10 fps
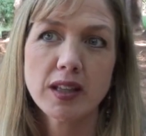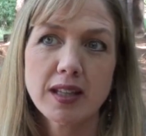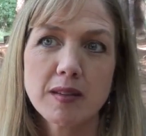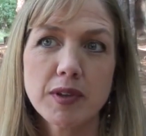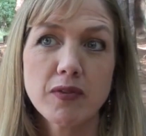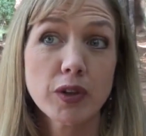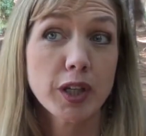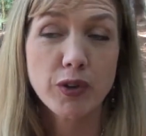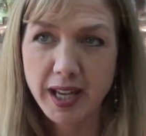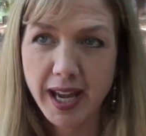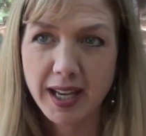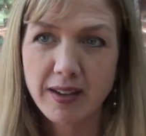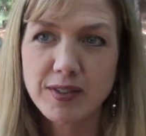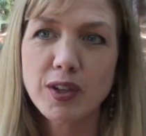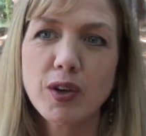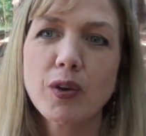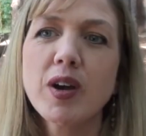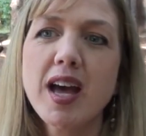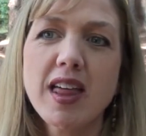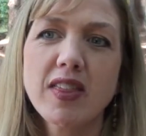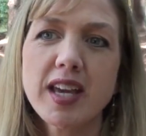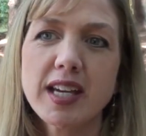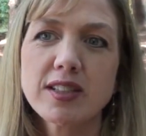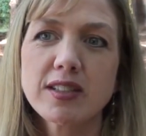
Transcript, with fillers: I let them be really creative. So they get